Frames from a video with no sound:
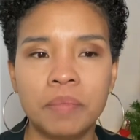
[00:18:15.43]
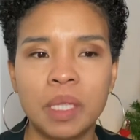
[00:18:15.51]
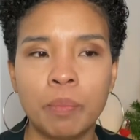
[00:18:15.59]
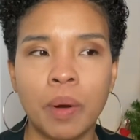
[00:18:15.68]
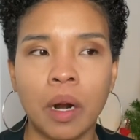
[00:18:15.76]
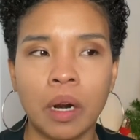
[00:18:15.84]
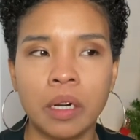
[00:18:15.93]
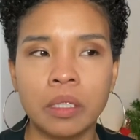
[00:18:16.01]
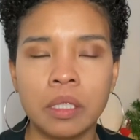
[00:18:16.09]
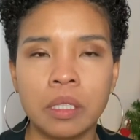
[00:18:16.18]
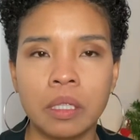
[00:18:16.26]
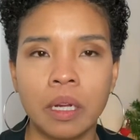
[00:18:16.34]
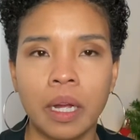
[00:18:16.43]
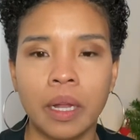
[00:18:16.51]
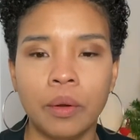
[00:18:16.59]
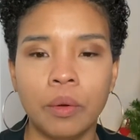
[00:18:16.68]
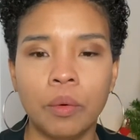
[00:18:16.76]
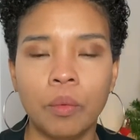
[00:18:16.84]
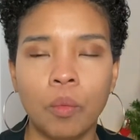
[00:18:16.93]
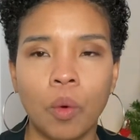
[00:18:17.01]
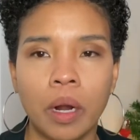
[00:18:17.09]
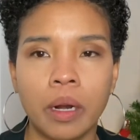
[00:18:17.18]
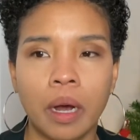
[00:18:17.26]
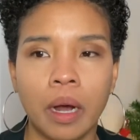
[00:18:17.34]
parts and
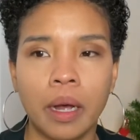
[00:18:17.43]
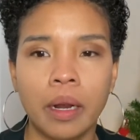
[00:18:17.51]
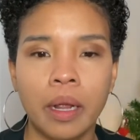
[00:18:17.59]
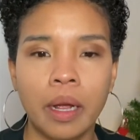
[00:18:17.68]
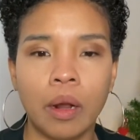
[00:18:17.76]
whatnot,